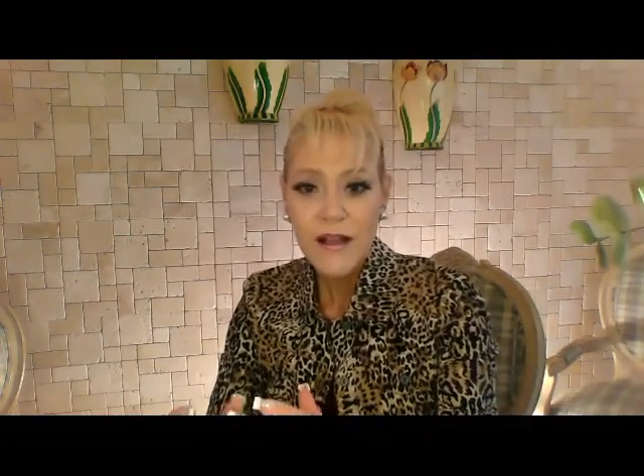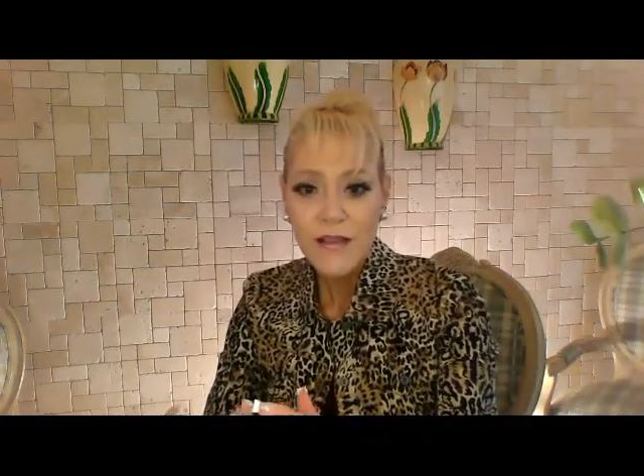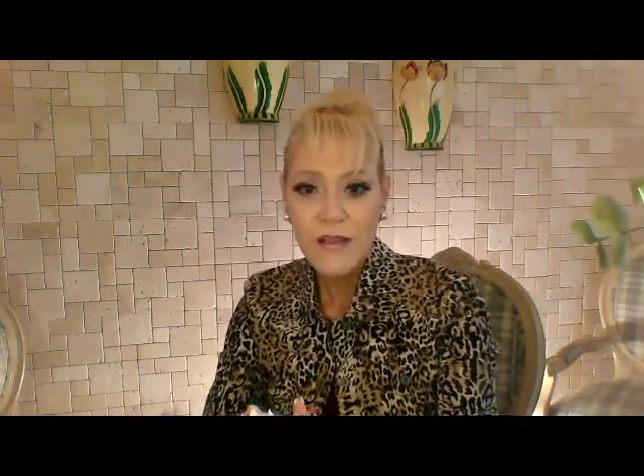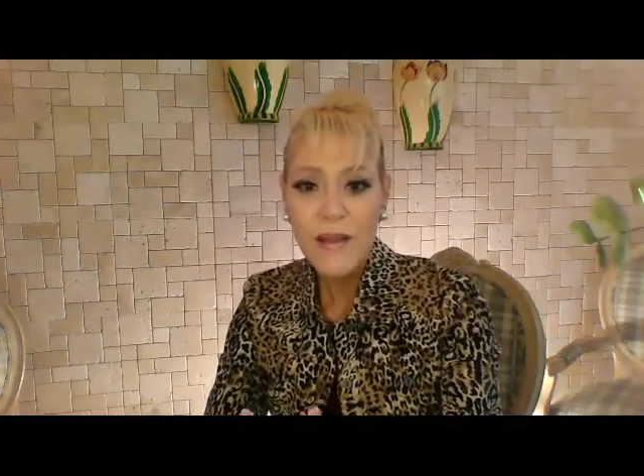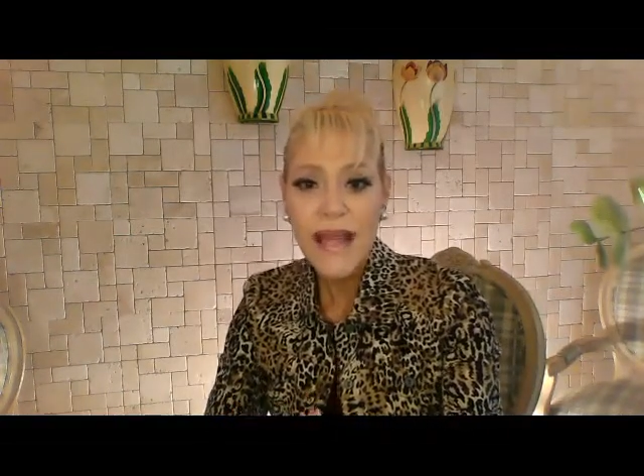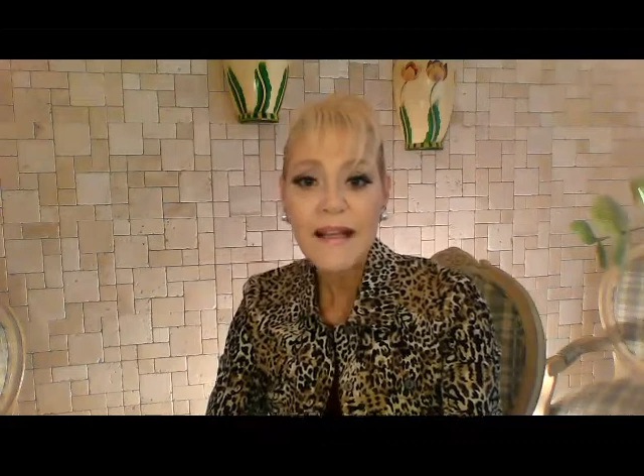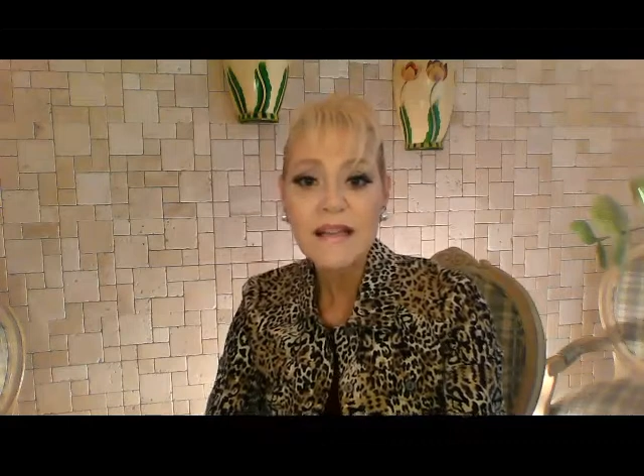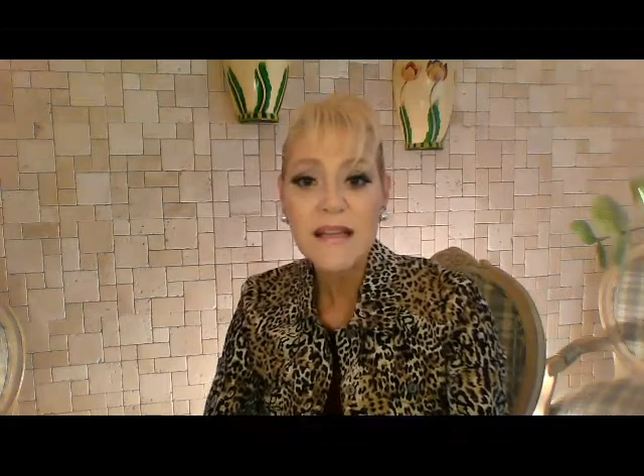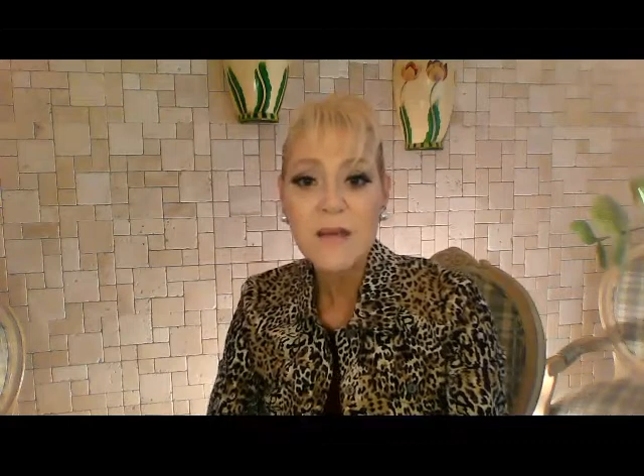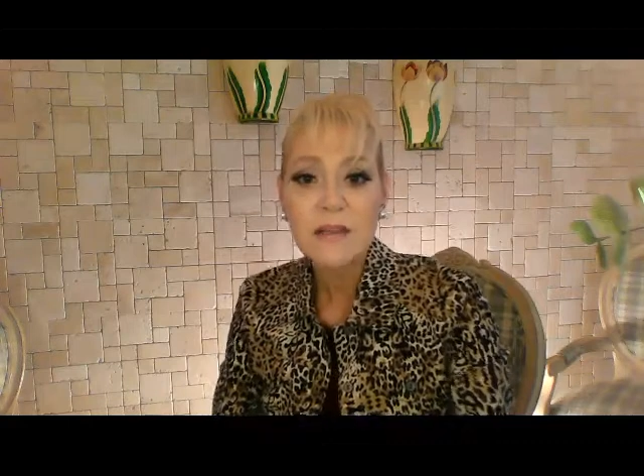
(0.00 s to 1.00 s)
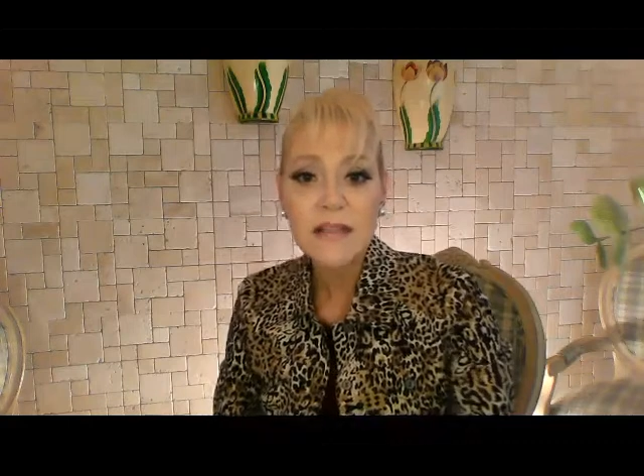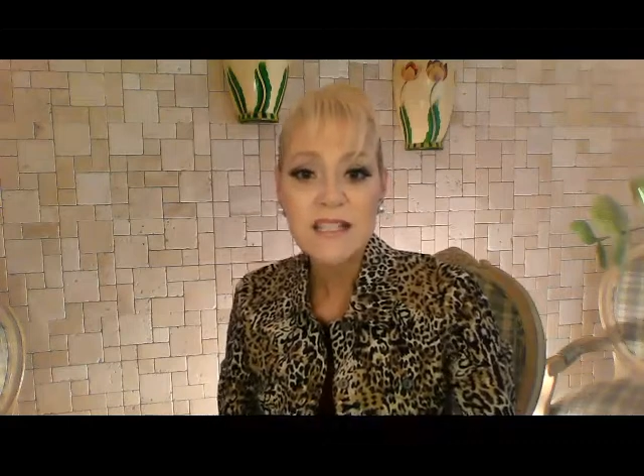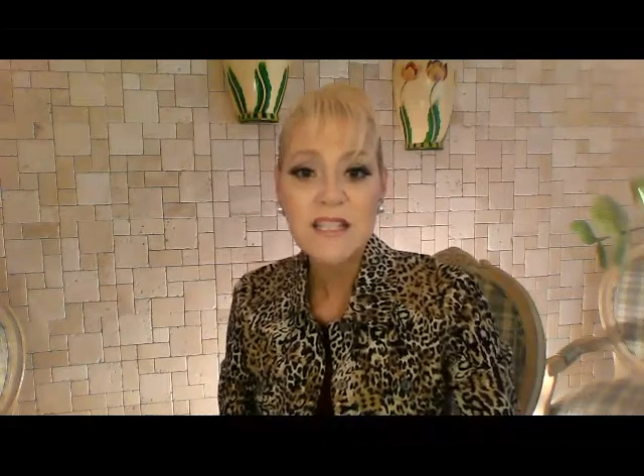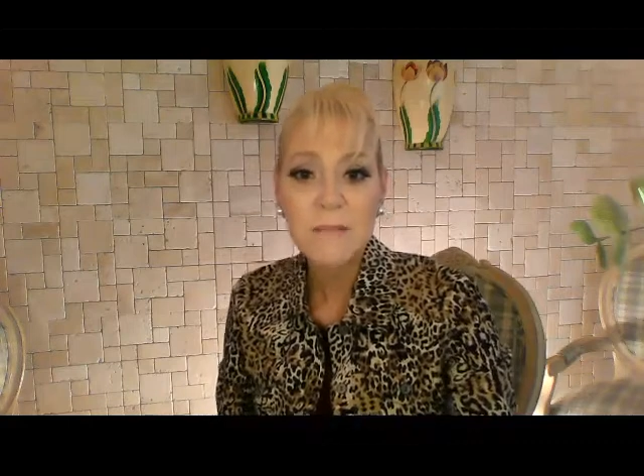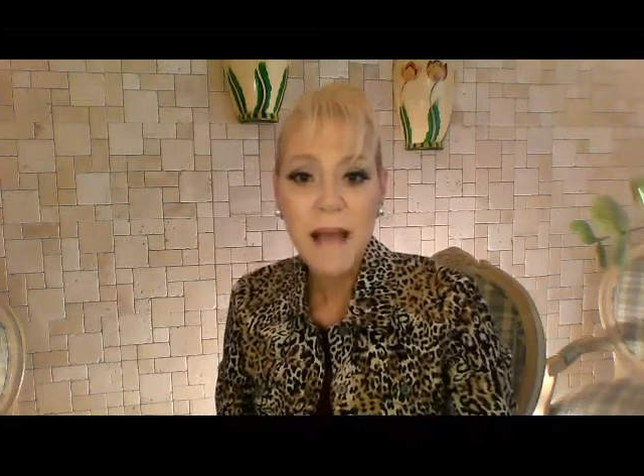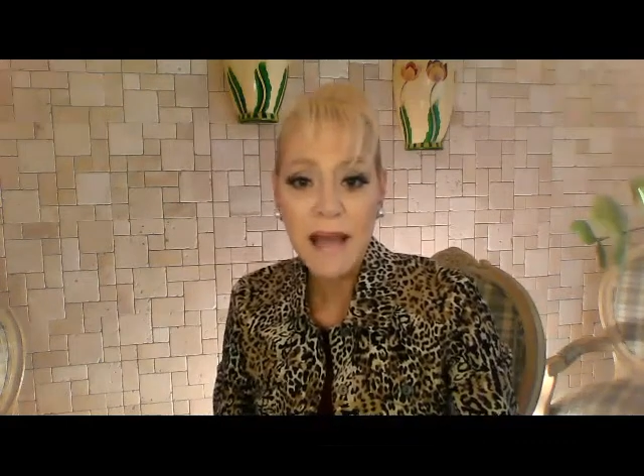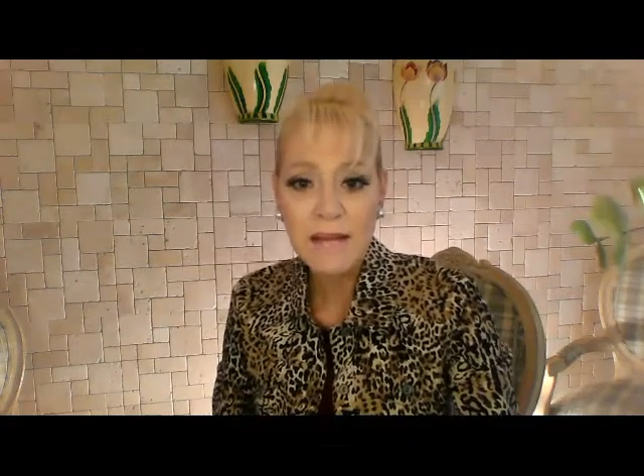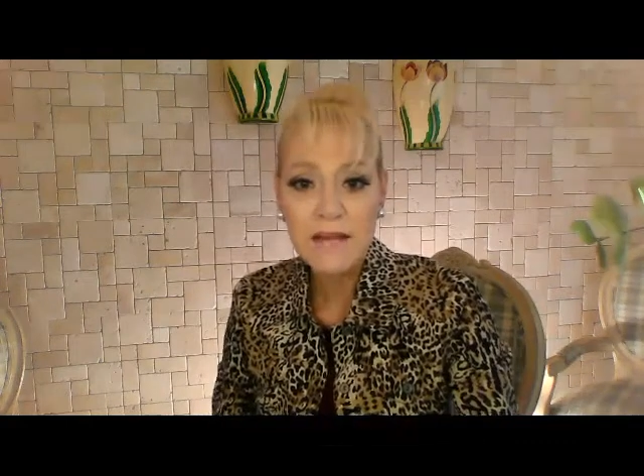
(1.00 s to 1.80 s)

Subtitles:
The reality will expand,